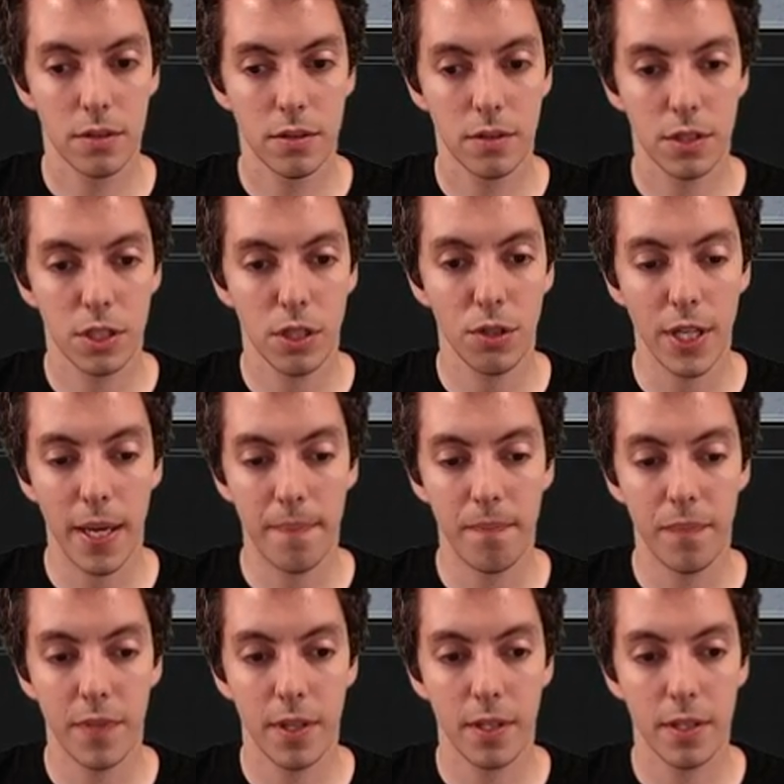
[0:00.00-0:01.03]
Still dead.
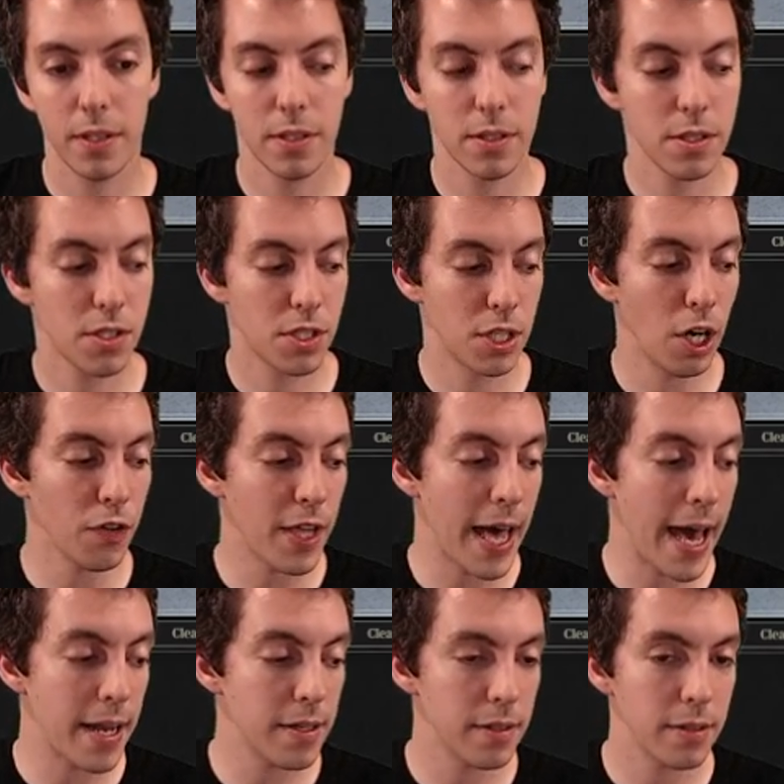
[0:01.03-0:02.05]
Still
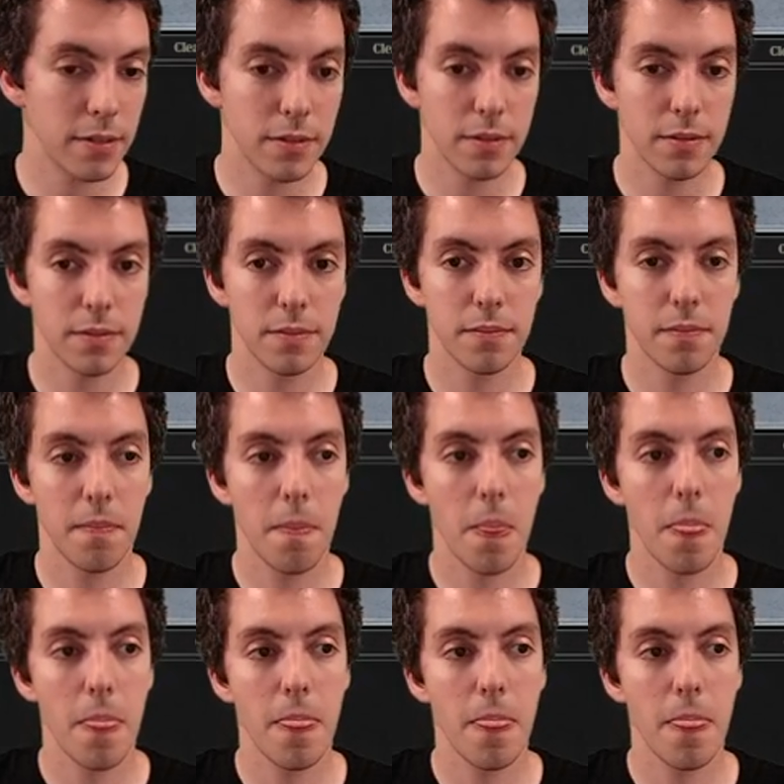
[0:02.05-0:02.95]
dead. Game.